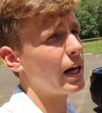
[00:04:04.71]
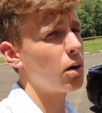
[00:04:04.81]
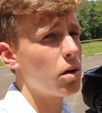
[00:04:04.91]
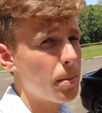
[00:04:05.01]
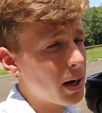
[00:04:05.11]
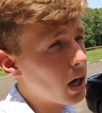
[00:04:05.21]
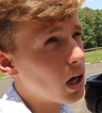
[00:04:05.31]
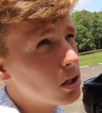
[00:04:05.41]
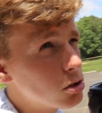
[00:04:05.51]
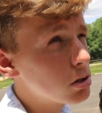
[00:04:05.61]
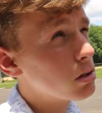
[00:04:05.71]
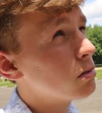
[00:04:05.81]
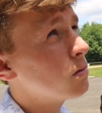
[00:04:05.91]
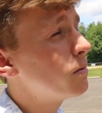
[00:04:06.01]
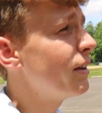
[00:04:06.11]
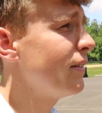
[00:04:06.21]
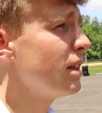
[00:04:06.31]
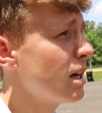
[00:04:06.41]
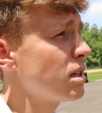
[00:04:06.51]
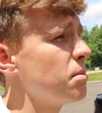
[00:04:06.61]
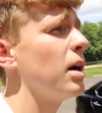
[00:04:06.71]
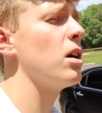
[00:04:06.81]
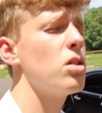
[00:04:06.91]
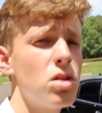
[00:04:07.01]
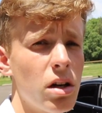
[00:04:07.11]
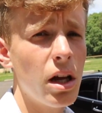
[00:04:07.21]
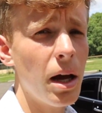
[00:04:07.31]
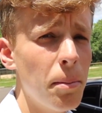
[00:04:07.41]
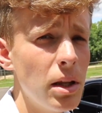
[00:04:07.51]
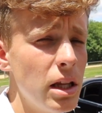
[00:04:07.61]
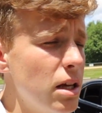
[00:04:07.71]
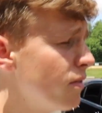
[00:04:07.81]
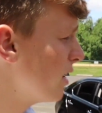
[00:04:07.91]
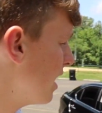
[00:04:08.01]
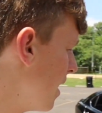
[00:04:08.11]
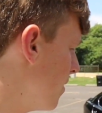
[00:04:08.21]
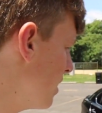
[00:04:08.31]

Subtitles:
got it with about 150,000 miles on it, I believe, and